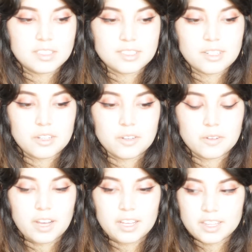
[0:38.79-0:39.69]

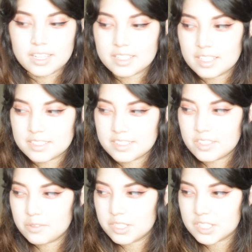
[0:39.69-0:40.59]
so I think that's
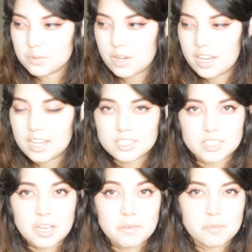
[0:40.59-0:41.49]
another reason why I
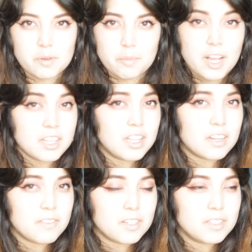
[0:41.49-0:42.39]
actually haven't been buying a
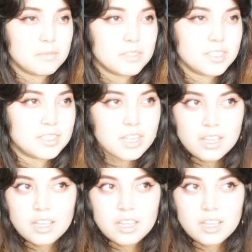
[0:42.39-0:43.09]
lot of items.